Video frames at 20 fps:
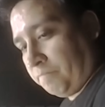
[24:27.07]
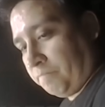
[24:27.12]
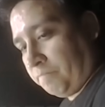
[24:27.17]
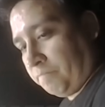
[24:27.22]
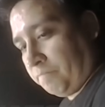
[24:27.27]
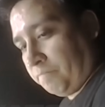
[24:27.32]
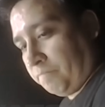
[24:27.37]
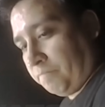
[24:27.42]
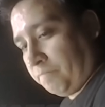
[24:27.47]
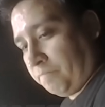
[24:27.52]

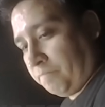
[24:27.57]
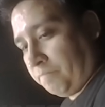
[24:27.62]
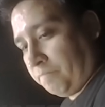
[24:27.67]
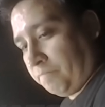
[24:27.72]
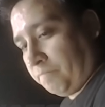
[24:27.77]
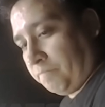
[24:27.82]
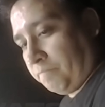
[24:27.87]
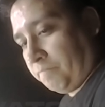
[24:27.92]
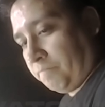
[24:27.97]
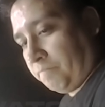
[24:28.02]

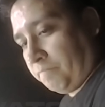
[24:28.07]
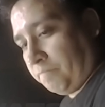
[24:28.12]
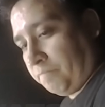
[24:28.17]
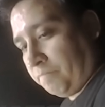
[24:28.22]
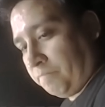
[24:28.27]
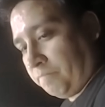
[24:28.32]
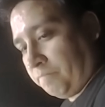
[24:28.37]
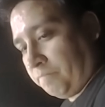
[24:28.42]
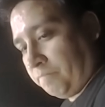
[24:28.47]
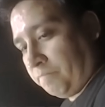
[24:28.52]

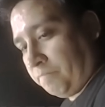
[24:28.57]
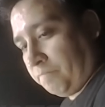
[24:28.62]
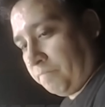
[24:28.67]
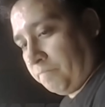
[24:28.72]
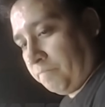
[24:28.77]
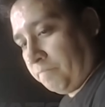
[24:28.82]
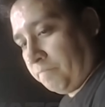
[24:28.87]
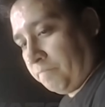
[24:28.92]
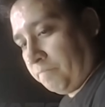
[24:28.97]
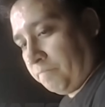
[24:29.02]

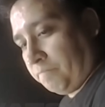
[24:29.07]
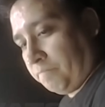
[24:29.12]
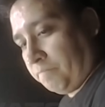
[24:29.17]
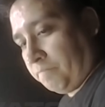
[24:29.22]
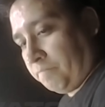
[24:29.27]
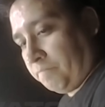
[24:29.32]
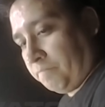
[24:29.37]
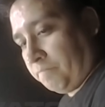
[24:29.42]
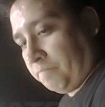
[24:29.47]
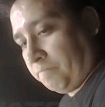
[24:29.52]

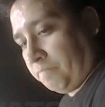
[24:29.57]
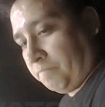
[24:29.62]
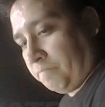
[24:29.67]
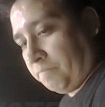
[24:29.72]
This person isn't speaking.